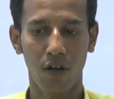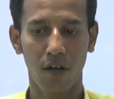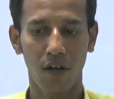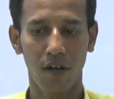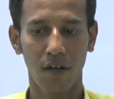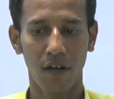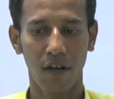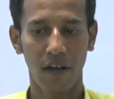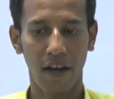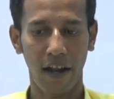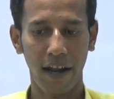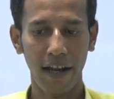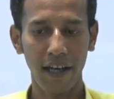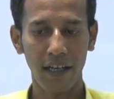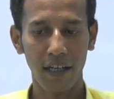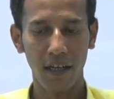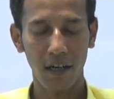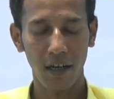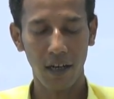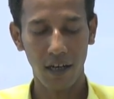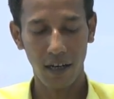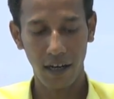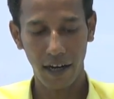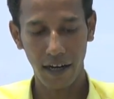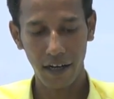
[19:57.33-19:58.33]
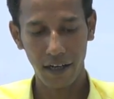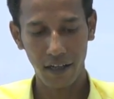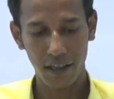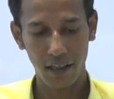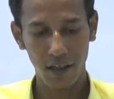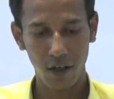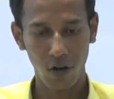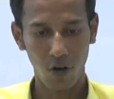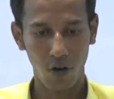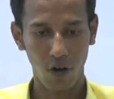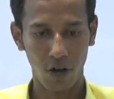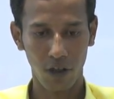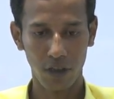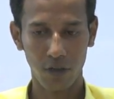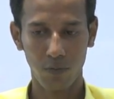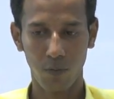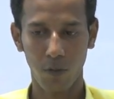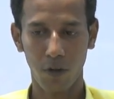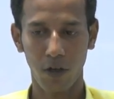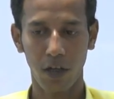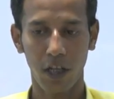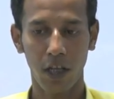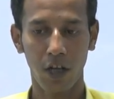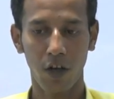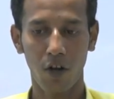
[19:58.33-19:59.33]
write the
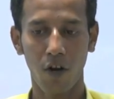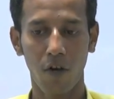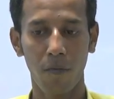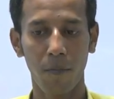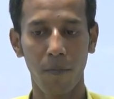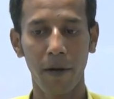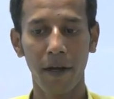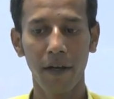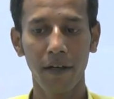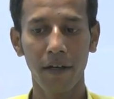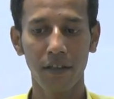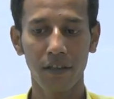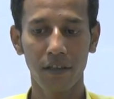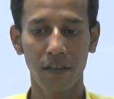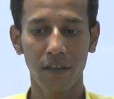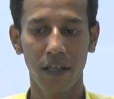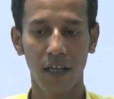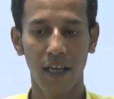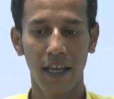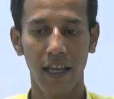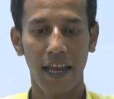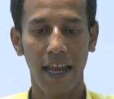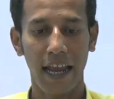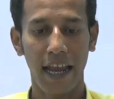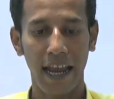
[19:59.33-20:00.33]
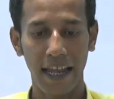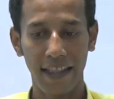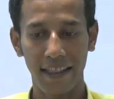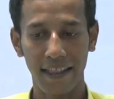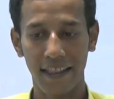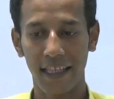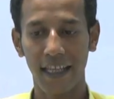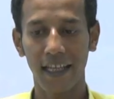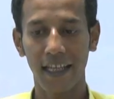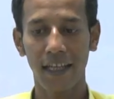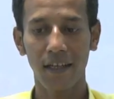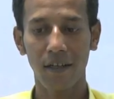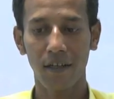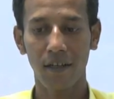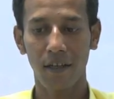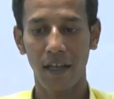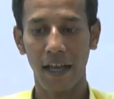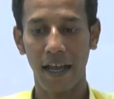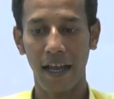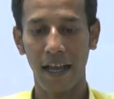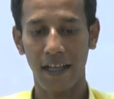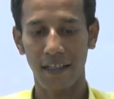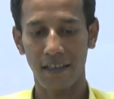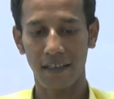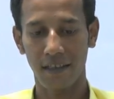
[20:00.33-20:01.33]
corresponding comments, and then
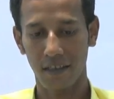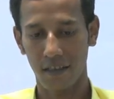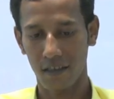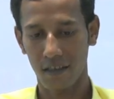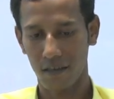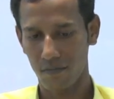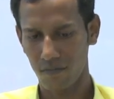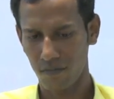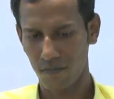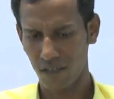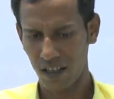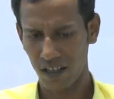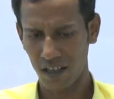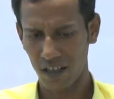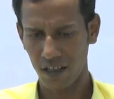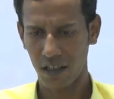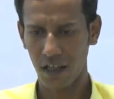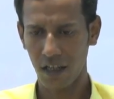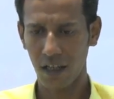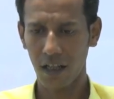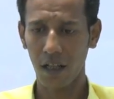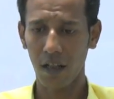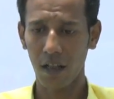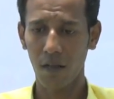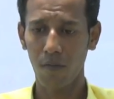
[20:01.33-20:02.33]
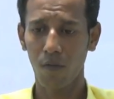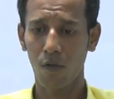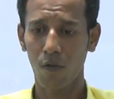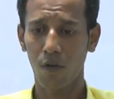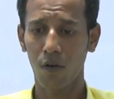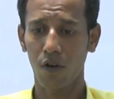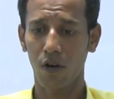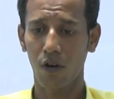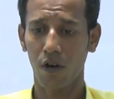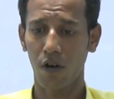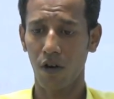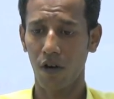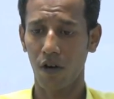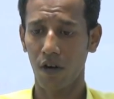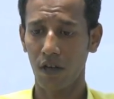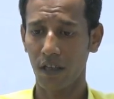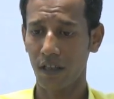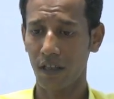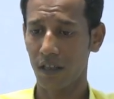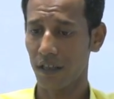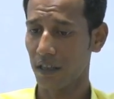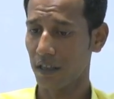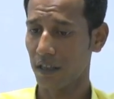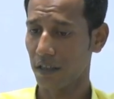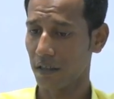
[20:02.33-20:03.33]
as in tickle mode or in
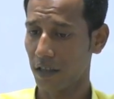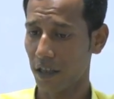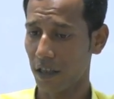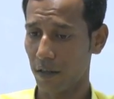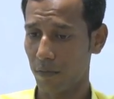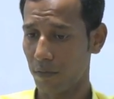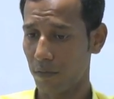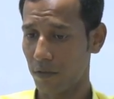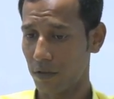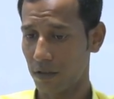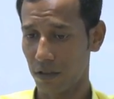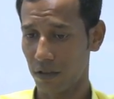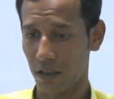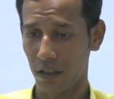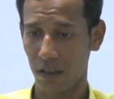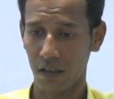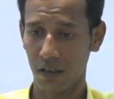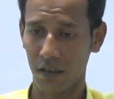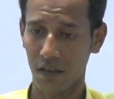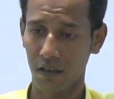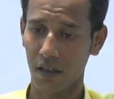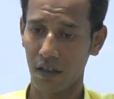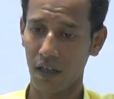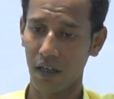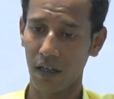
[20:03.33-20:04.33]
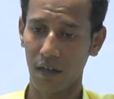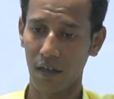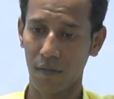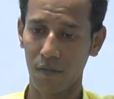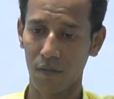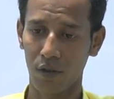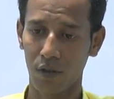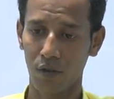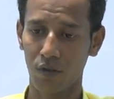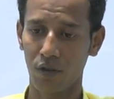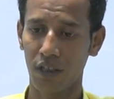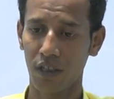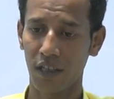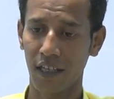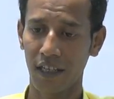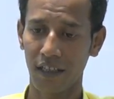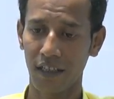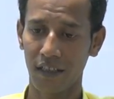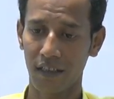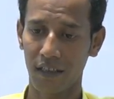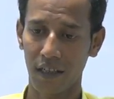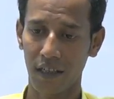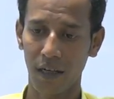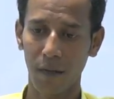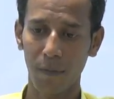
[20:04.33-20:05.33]
the, that means in using any
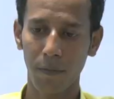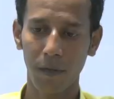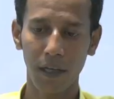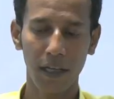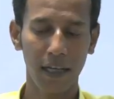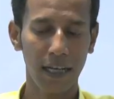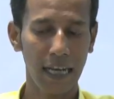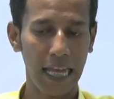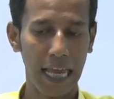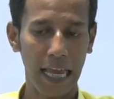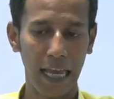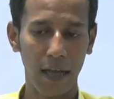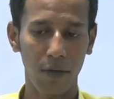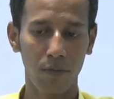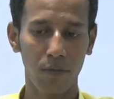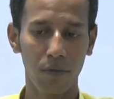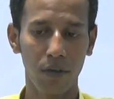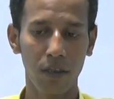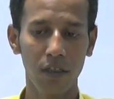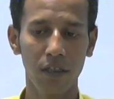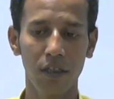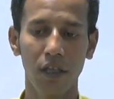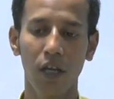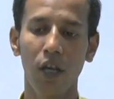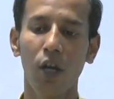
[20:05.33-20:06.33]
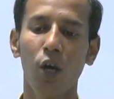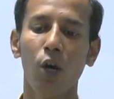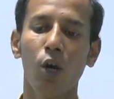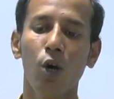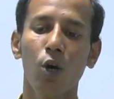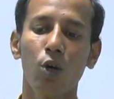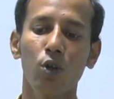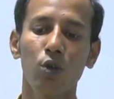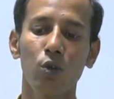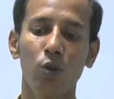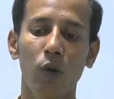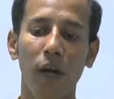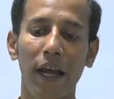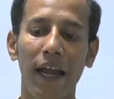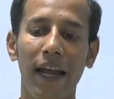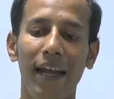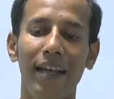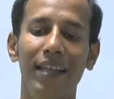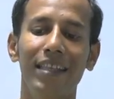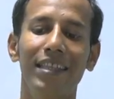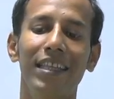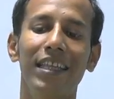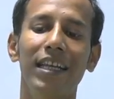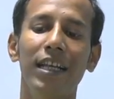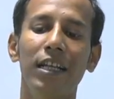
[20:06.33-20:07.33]
scripting language. So and
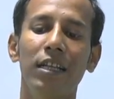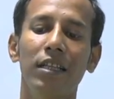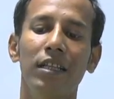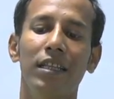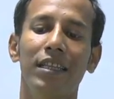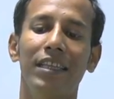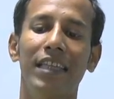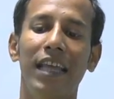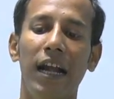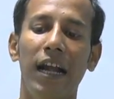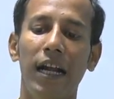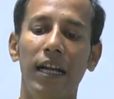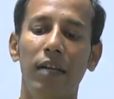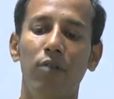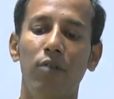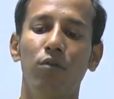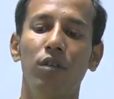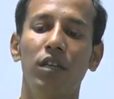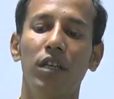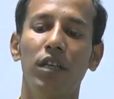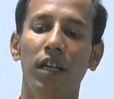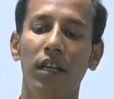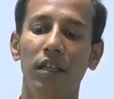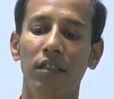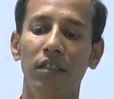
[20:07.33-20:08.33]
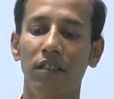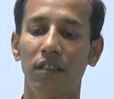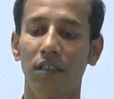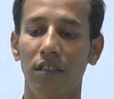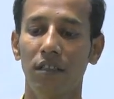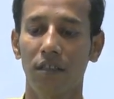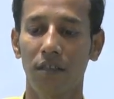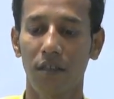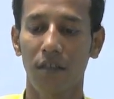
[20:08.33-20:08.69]
then that we can just